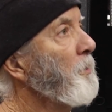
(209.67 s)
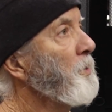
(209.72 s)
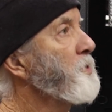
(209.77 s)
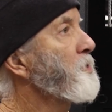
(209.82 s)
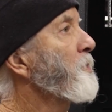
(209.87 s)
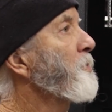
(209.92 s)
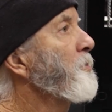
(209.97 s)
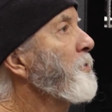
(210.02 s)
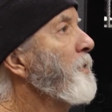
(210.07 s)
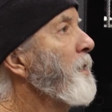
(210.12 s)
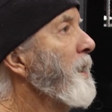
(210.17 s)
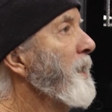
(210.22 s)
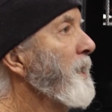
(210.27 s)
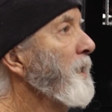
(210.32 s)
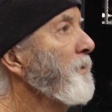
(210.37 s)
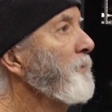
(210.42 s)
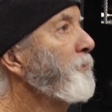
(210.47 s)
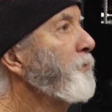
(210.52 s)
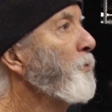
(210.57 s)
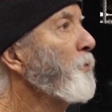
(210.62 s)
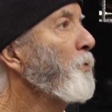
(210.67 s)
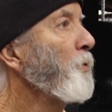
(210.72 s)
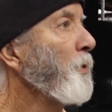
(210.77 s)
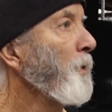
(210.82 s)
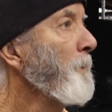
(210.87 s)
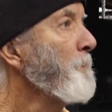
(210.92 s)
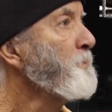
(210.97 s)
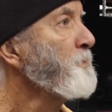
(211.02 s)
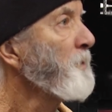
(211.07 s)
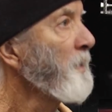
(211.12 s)
was crying for,
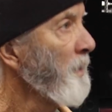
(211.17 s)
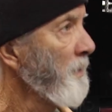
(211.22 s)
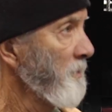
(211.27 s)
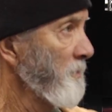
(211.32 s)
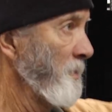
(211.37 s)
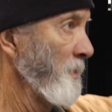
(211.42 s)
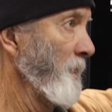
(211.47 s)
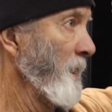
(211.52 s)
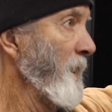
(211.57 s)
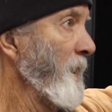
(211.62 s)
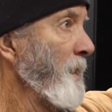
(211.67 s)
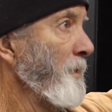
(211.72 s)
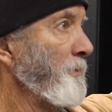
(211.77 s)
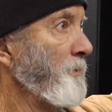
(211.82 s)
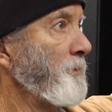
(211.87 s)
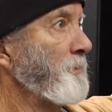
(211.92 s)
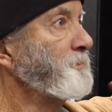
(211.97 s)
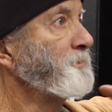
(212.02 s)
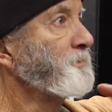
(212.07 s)
to have